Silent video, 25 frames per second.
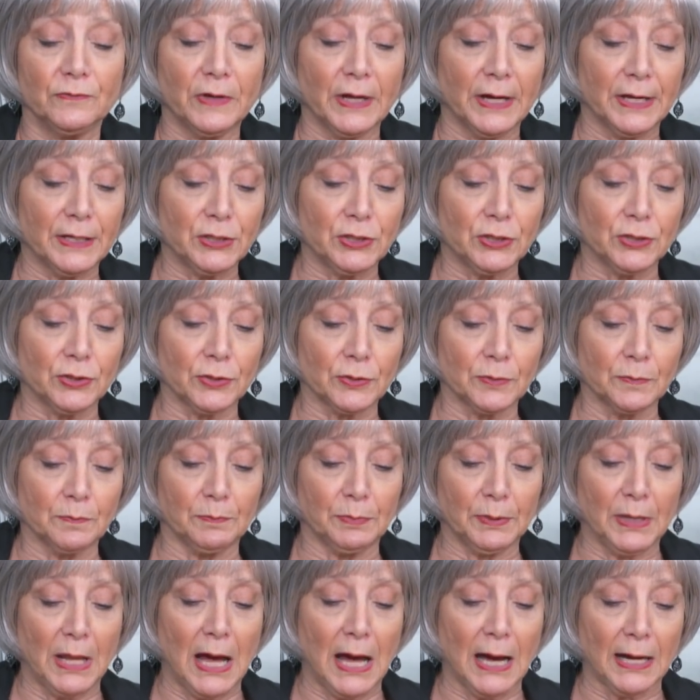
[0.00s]
got your
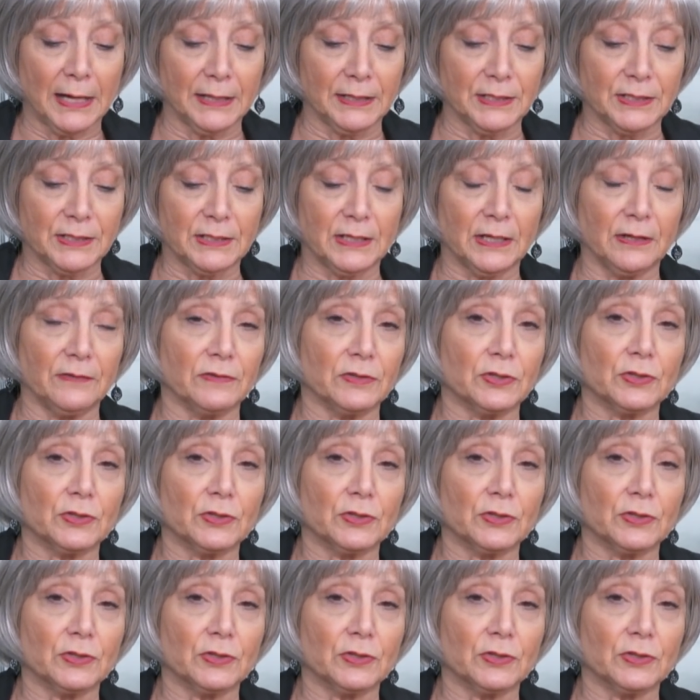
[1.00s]
block instead of a